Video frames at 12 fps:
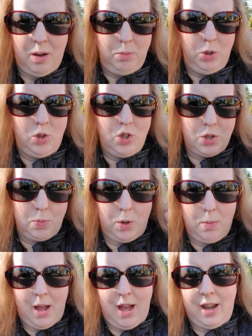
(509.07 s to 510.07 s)
you can just put
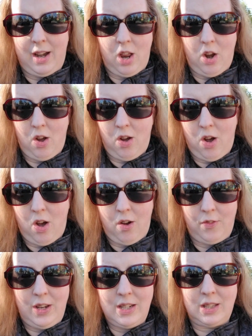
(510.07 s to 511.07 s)
them on and
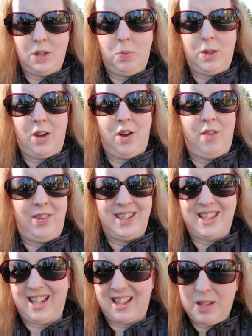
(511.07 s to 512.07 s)
off easily without having to
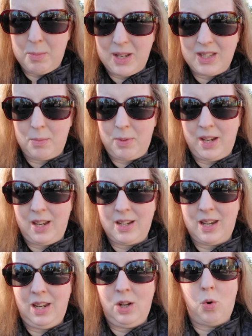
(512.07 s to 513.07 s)
set them on something
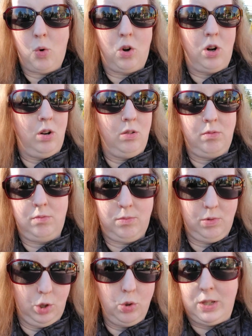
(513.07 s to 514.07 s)
icky or
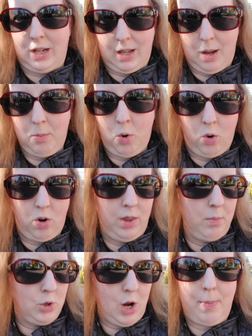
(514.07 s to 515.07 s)
losing them or
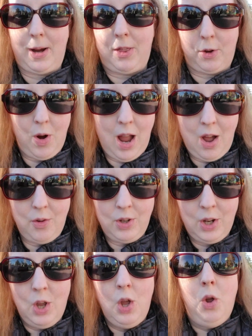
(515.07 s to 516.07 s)
them dropping on the ground,
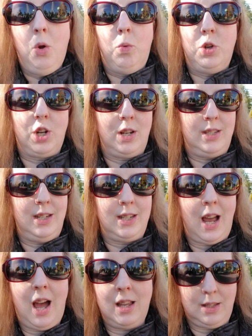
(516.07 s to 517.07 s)
which I see
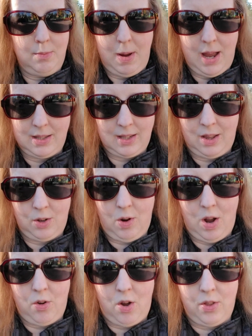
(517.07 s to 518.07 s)
tons of masks on the
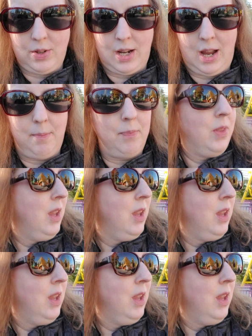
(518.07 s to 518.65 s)
ground all the time.